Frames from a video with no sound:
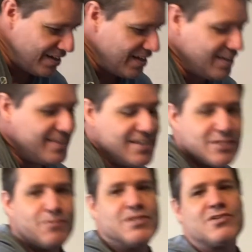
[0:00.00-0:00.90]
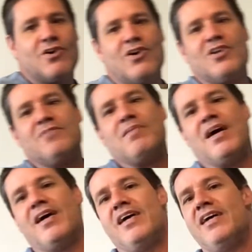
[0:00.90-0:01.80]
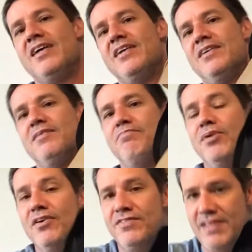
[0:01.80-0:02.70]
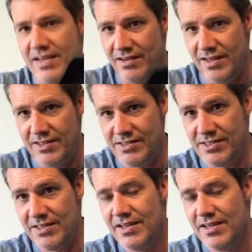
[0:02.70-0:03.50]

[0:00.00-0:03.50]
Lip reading: And this was on my birthday list.